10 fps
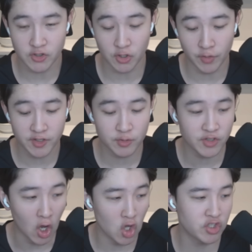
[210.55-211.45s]
So this one's
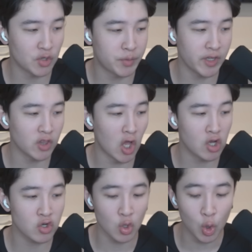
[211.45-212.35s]
also pretty long.
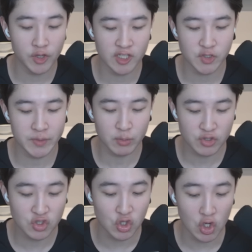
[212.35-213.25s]
Her old HP was
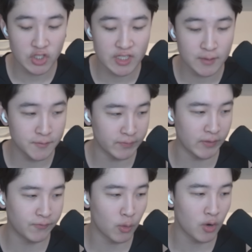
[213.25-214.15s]

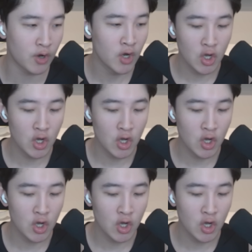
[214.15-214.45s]
1354.